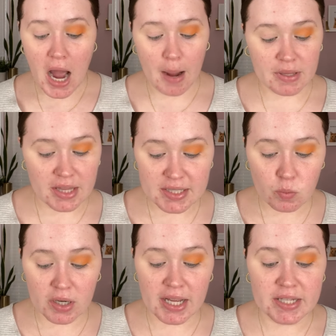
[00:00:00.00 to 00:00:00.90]
I mean, this
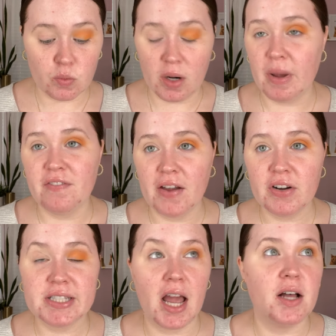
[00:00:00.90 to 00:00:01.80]
one is one of my
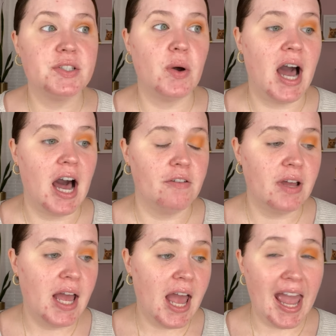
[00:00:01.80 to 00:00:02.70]
favorites. I also have
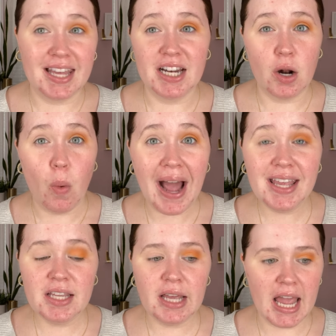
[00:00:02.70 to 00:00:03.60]
Hanging in
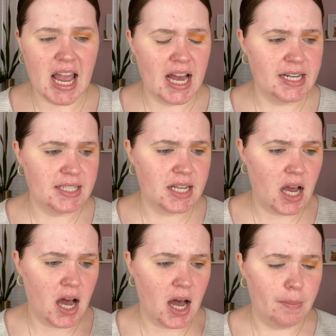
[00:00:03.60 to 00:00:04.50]
Hawaii and
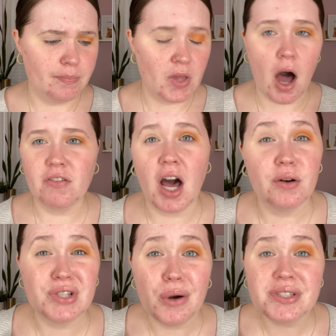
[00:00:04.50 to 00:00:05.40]
um, Avocado
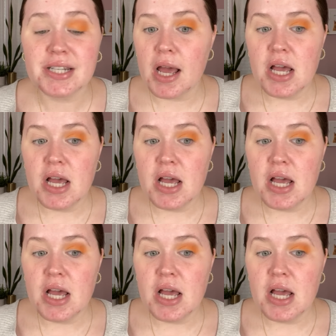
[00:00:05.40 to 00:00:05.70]
Toast.